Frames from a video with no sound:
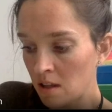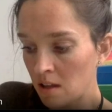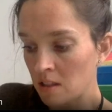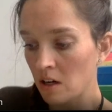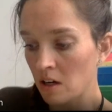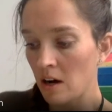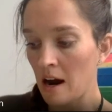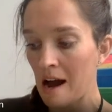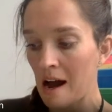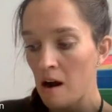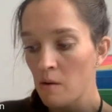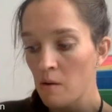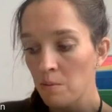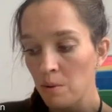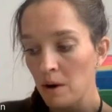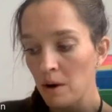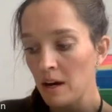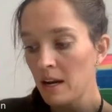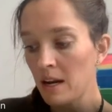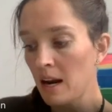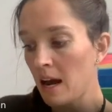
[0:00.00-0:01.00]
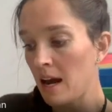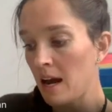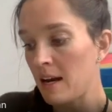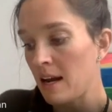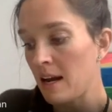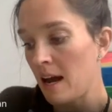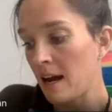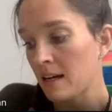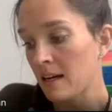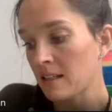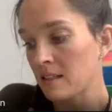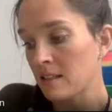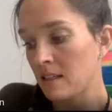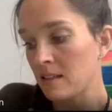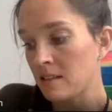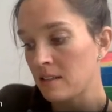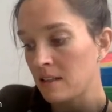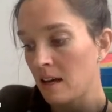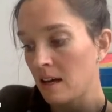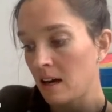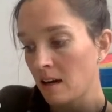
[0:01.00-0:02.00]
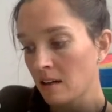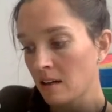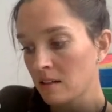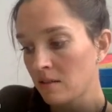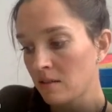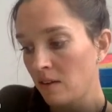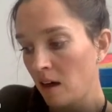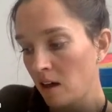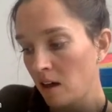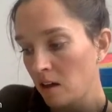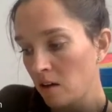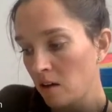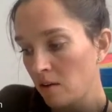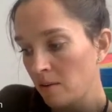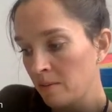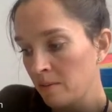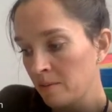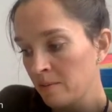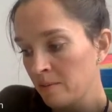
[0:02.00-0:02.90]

It's our output, and x is the x value.